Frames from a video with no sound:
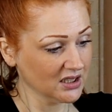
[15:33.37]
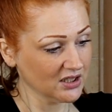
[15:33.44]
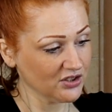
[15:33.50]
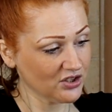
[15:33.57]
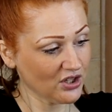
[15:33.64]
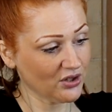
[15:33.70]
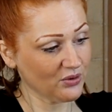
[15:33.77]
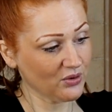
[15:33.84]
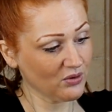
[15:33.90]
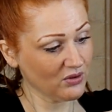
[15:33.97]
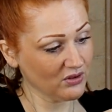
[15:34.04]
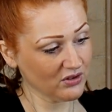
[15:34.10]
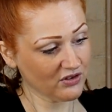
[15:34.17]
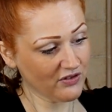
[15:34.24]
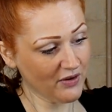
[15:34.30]
So
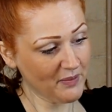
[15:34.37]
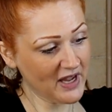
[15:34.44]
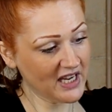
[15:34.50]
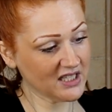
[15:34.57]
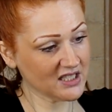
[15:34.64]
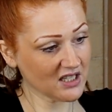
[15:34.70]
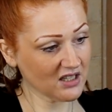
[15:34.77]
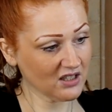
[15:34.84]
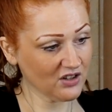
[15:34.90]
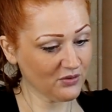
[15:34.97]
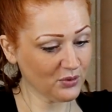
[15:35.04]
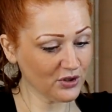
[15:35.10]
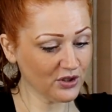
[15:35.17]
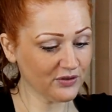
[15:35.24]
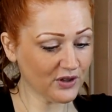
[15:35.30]
the remainder of
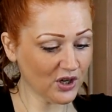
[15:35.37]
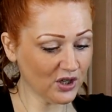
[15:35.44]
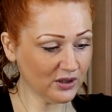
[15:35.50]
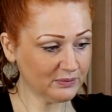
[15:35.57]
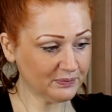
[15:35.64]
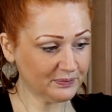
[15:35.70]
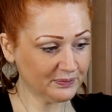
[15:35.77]
what you've got,